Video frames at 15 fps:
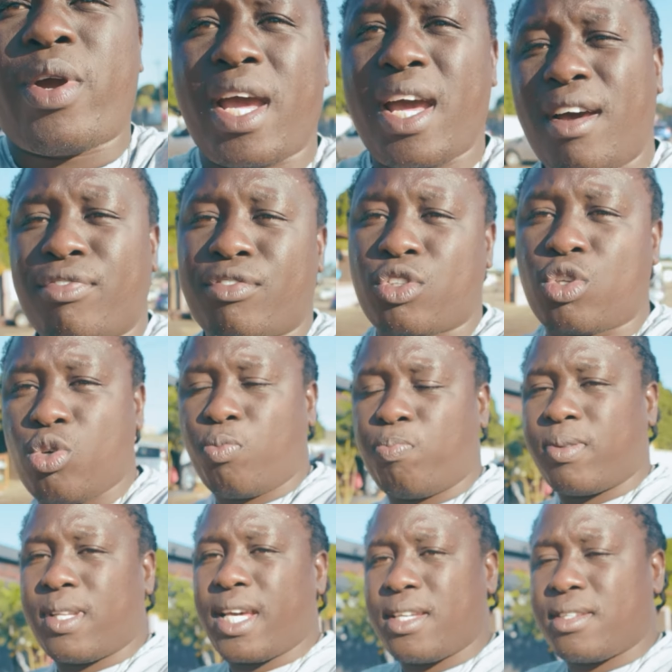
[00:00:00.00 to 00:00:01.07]
have two
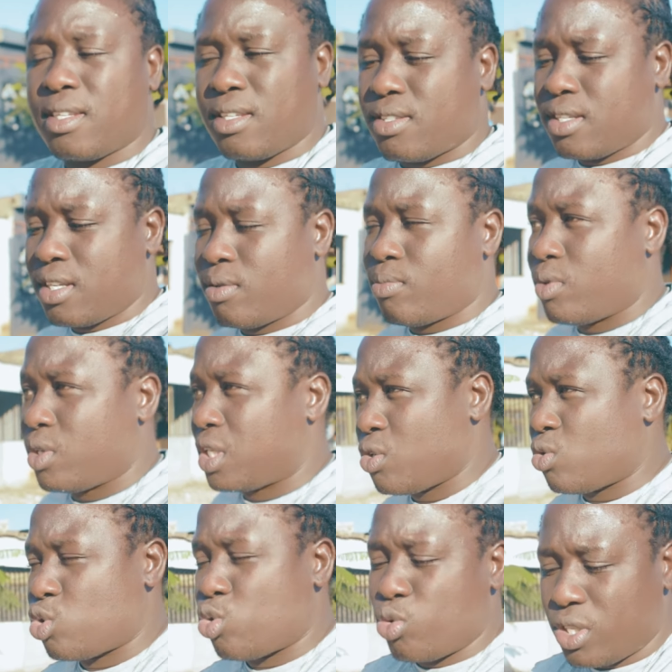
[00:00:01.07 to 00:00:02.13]
places in two